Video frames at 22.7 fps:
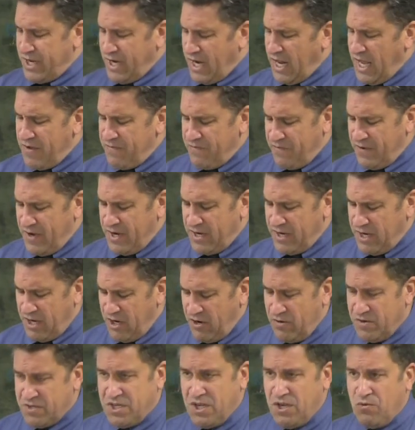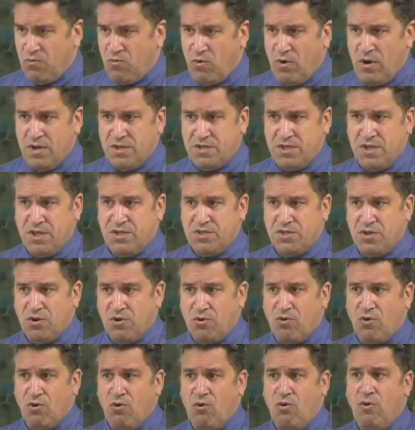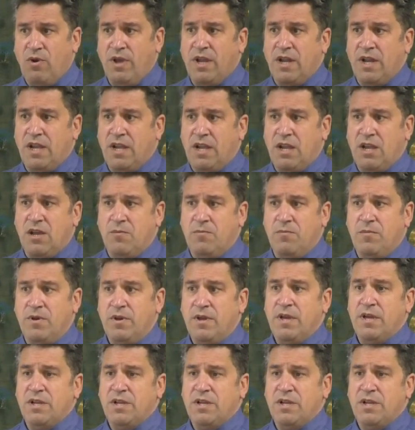that I find here is He wants us to grow in Him,